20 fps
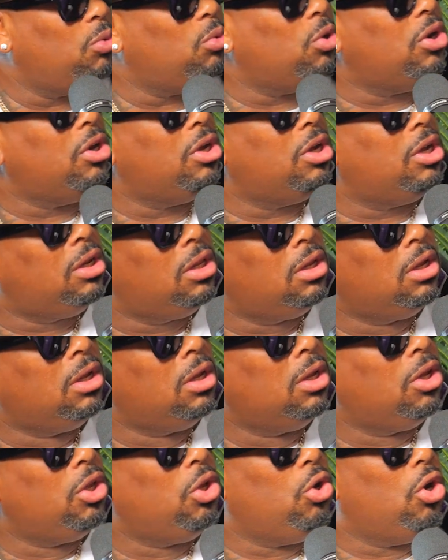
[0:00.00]
would,
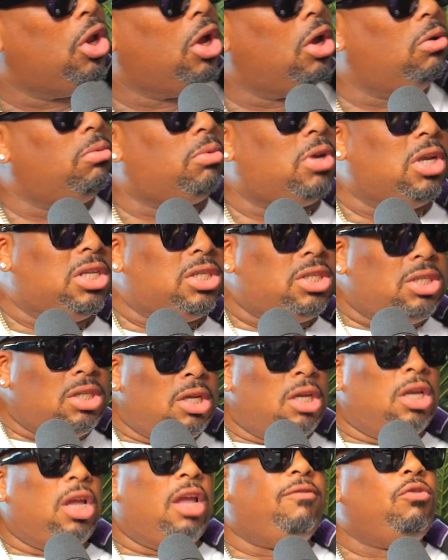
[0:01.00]
because
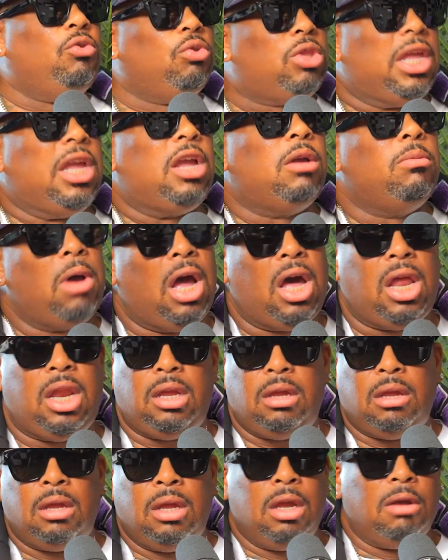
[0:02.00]
if you think about
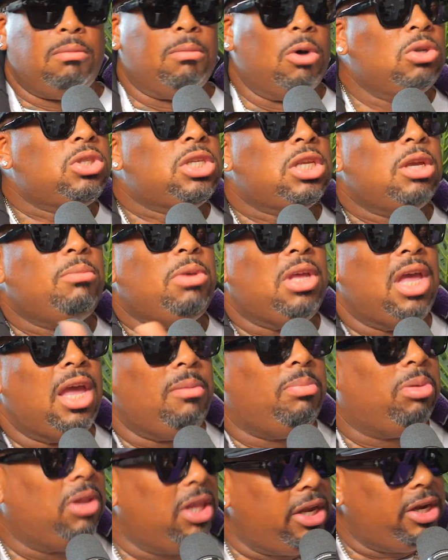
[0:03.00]
it, most
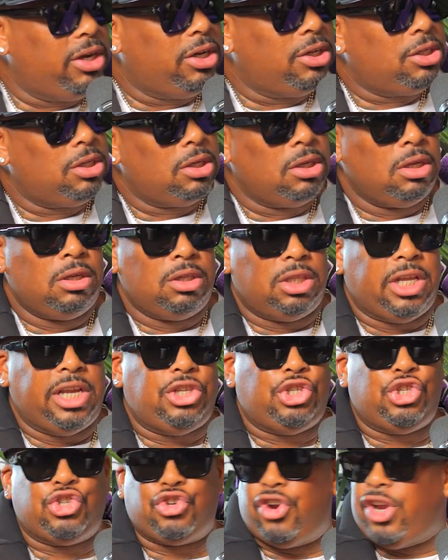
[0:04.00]
NBA players, they
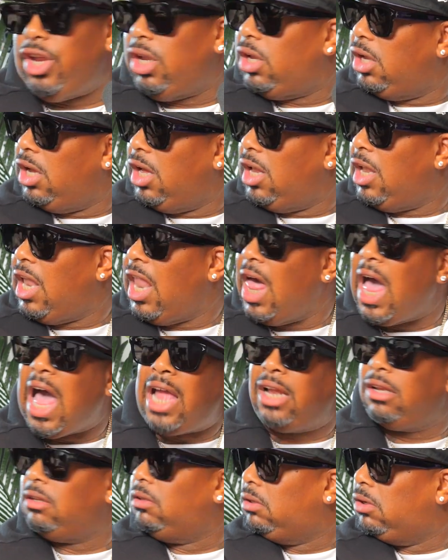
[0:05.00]
drink a
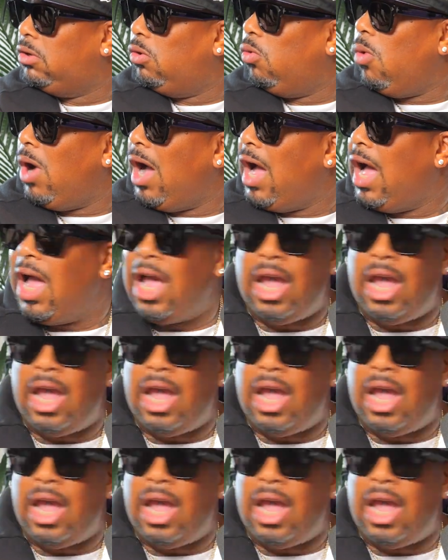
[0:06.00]
lot. Wine,